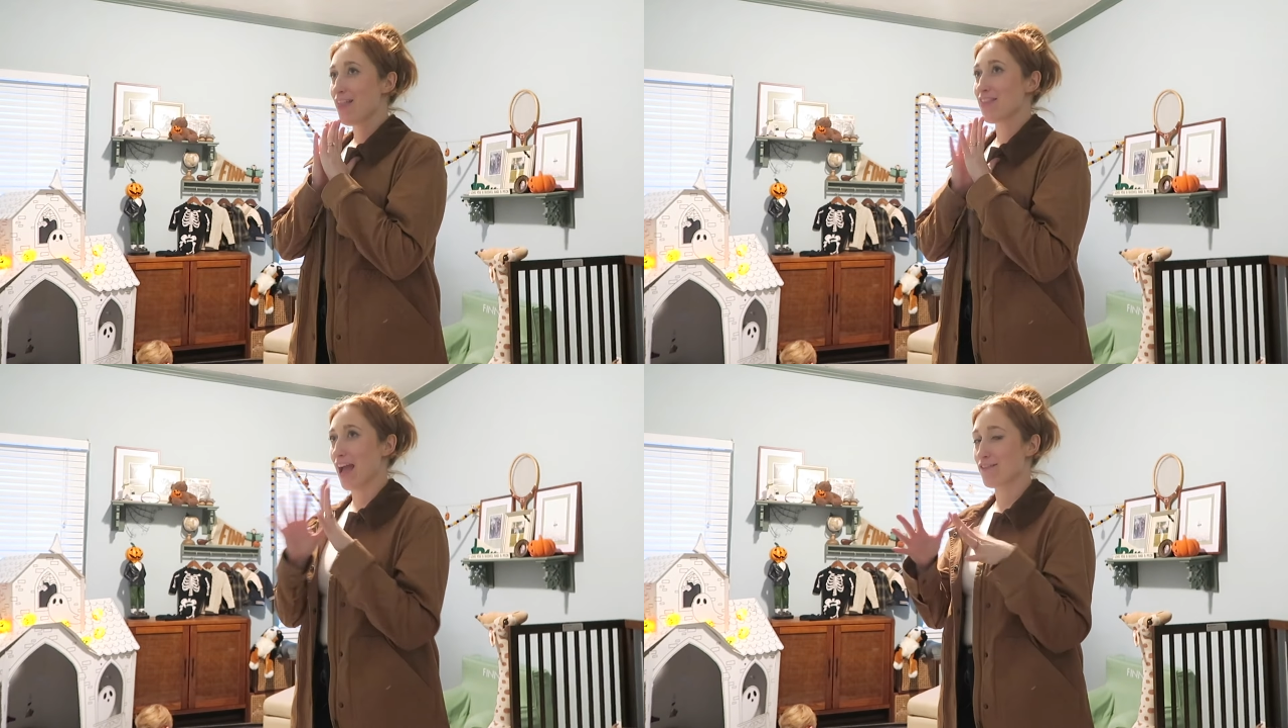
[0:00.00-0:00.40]

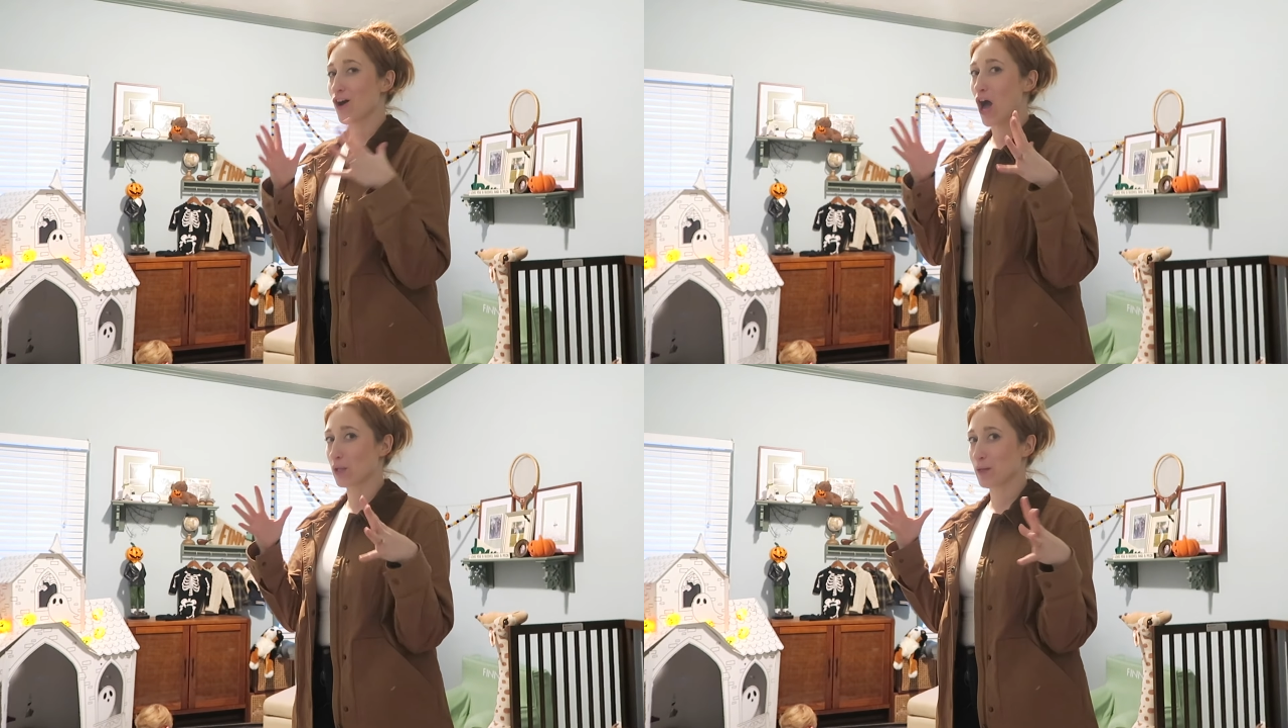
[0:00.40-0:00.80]
they have
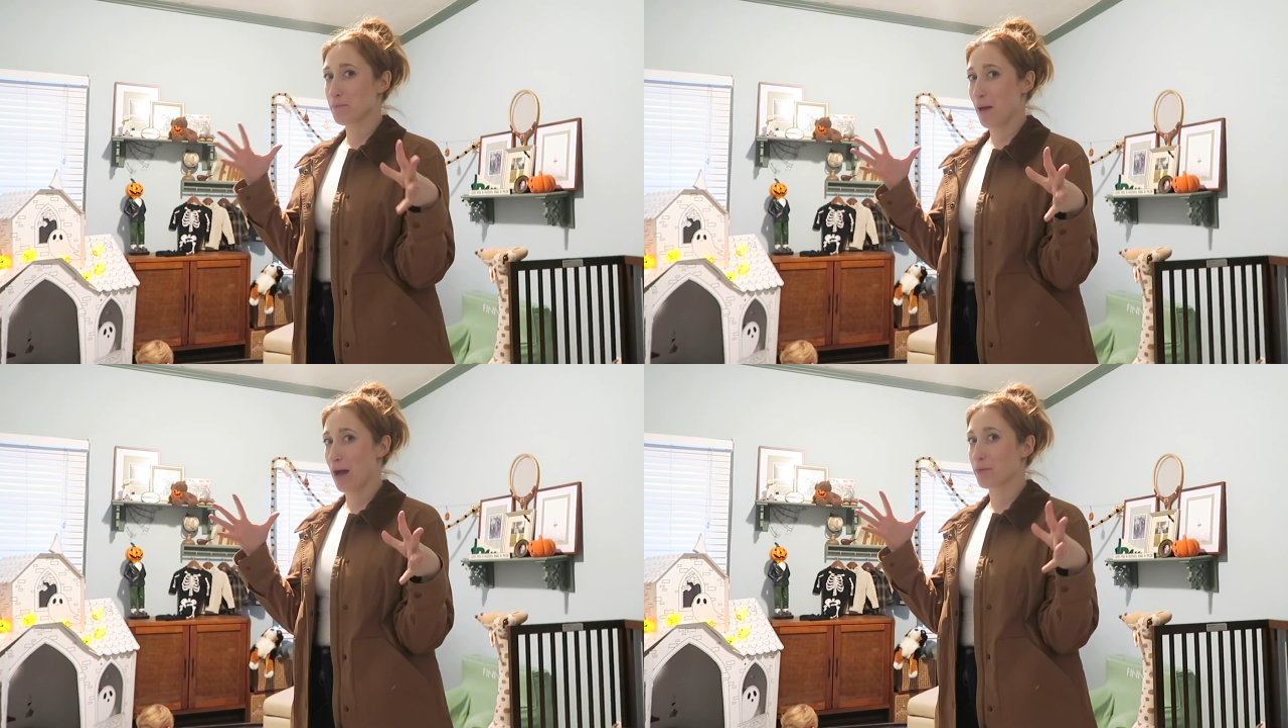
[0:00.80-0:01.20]
a
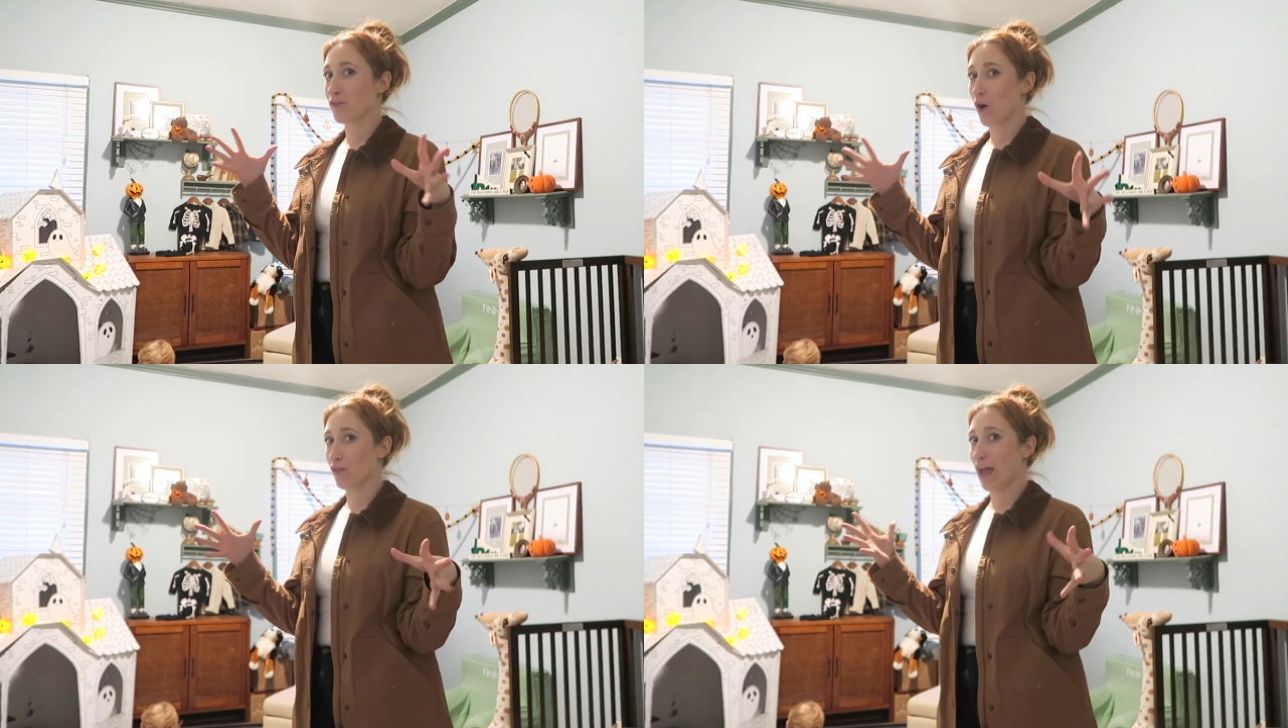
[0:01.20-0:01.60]
Halloween map of
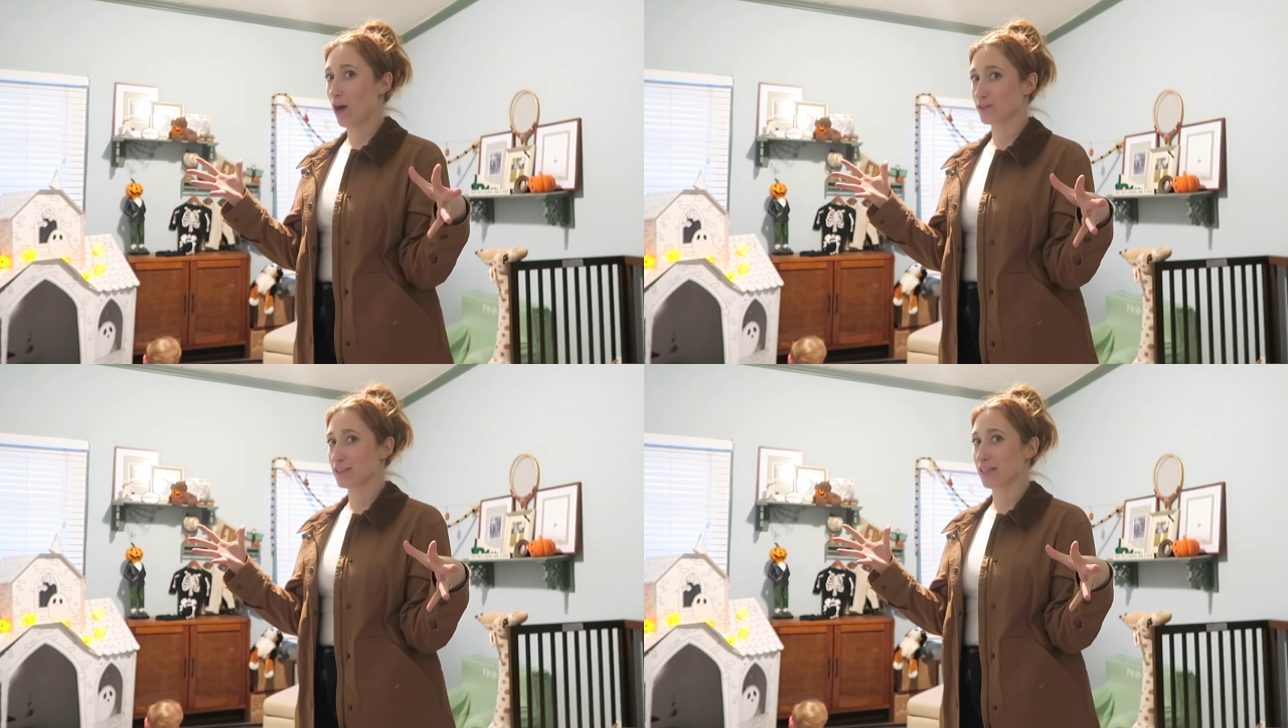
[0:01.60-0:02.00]
all the
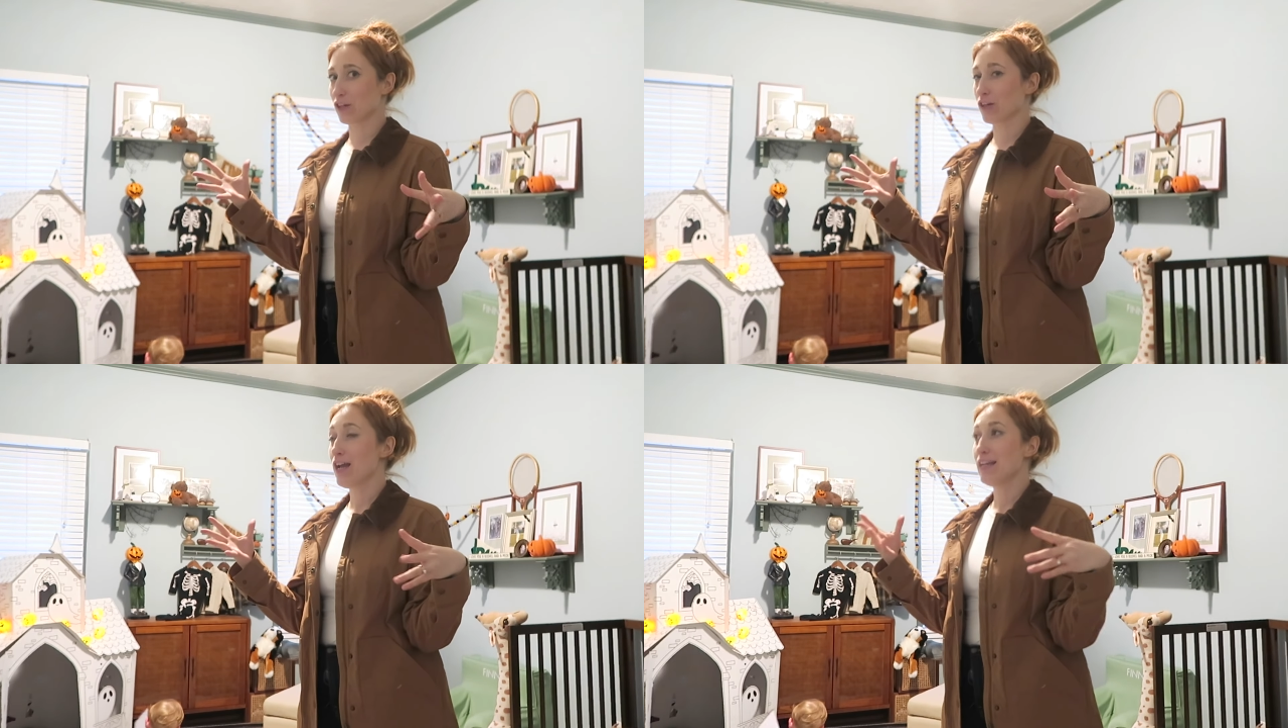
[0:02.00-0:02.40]
houses that
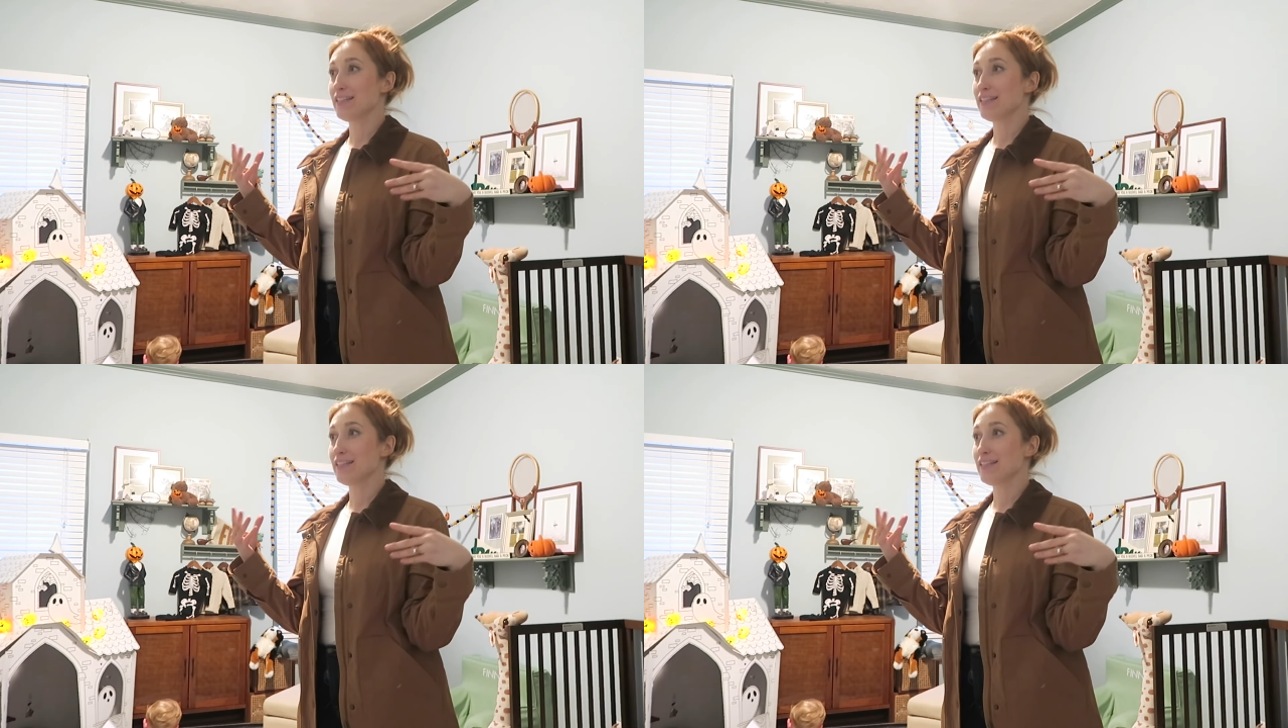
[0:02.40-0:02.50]
are